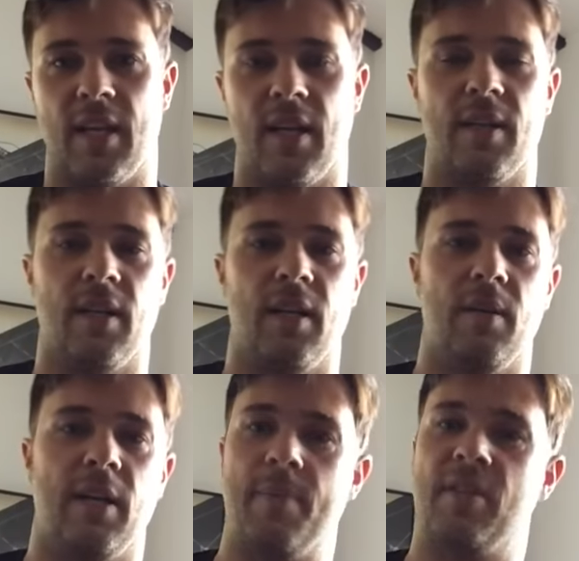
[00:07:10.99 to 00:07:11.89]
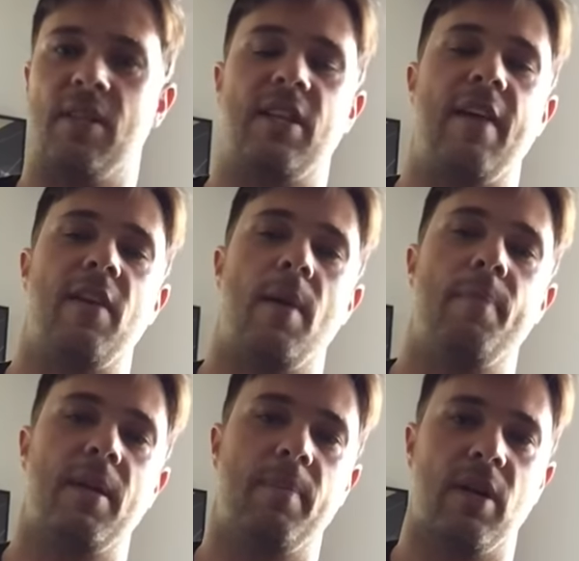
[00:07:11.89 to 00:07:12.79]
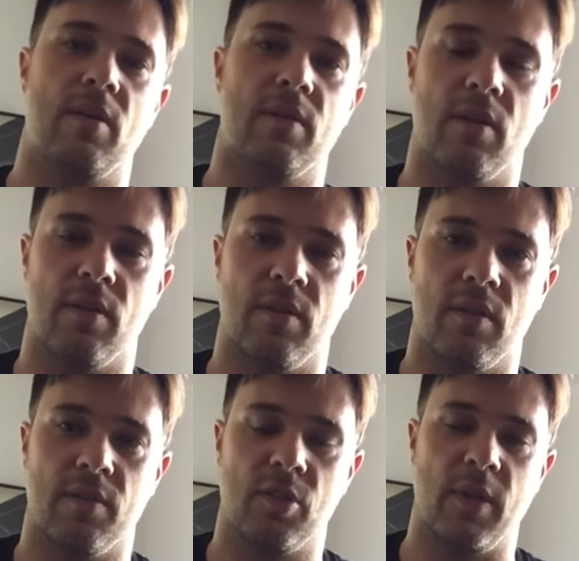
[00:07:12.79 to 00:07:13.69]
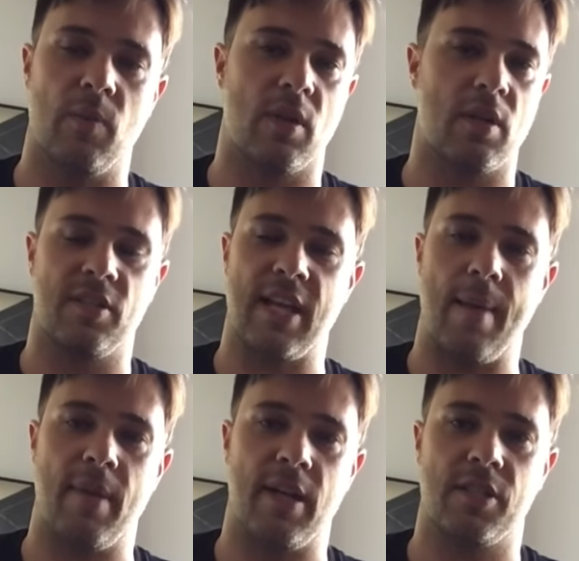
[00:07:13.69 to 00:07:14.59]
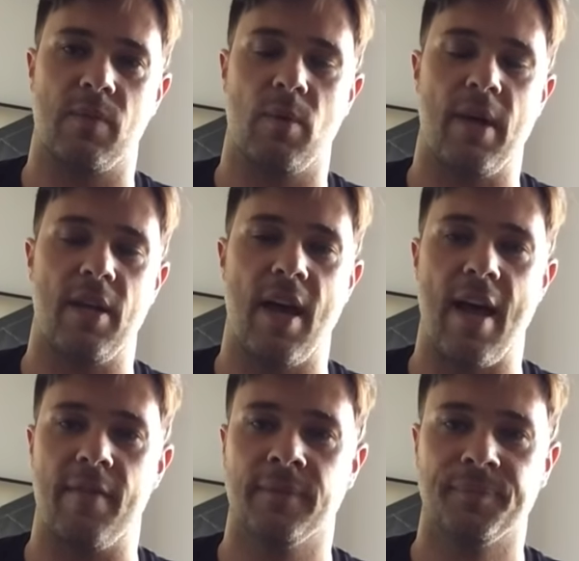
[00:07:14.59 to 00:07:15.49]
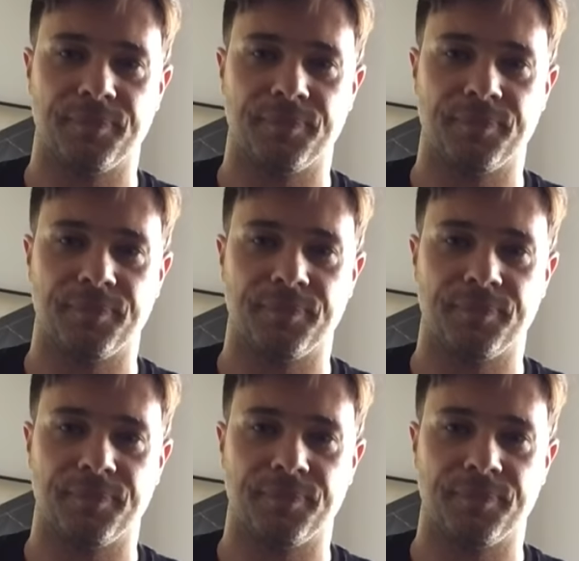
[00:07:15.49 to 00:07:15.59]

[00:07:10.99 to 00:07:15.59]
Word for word: Uh, Gibson doesn't have it up yet, but on, on, on Sweetwater Sam Ash, what might you have?